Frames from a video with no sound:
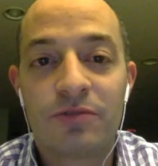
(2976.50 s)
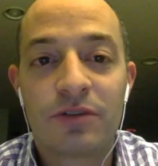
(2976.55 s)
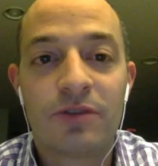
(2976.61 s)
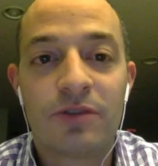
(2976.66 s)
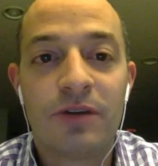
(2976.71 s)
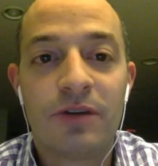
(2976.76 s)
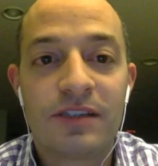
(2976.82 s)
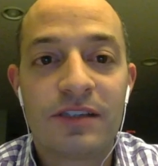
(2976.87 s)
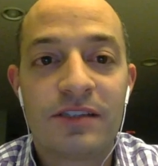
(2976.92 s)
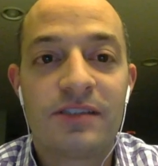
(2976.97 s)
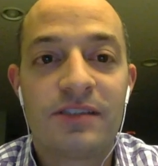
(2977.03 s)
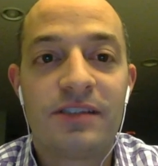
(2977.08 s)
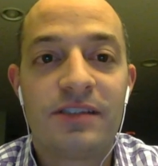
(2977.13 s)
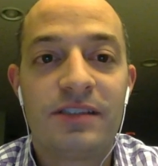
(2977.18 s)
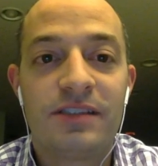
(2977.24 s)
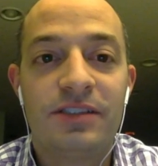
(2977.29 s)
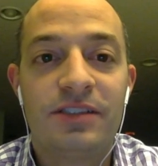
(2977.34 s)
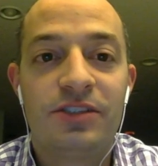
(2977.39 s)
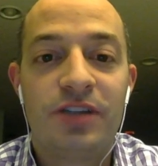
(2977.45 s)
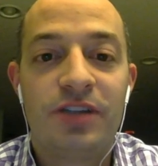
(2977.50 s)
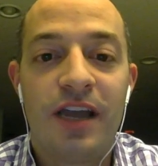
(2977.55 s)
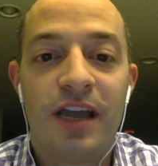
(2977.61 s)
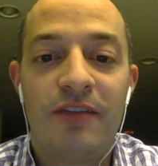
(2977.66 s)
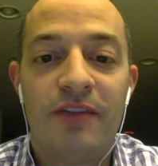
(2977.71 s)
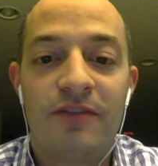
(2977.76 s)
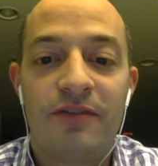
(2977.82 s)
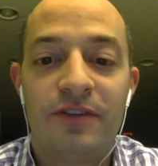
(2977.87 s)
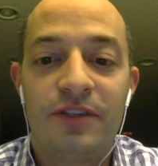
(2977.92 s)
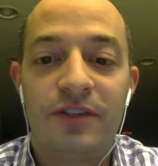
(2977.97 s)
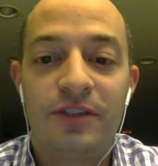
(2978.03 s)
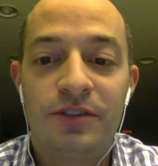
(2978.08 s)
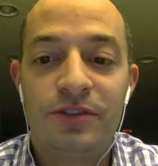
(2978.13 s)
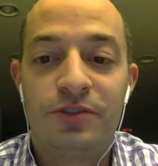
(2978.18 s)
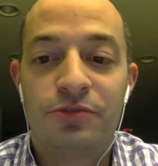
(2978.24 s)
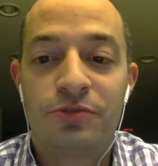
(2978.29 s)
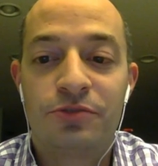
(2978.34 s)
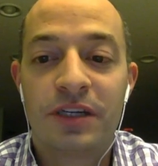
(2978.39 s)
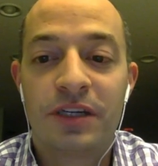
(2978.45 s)
requests in the chat for you
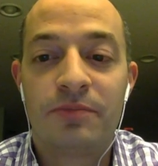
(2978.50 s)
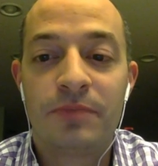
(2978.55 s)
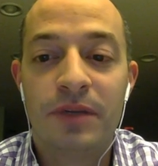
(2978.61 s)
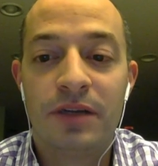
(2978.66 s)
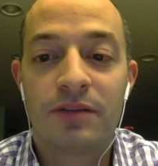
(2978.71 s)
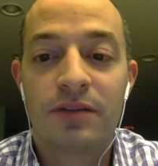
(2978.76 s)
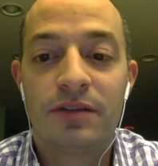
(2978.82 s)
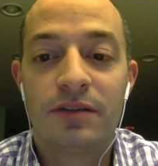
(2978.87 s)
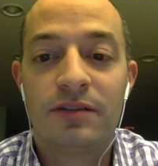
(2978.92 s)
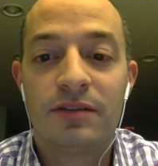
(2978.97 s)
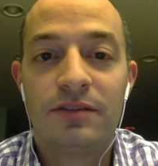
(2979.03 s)
to drink milk.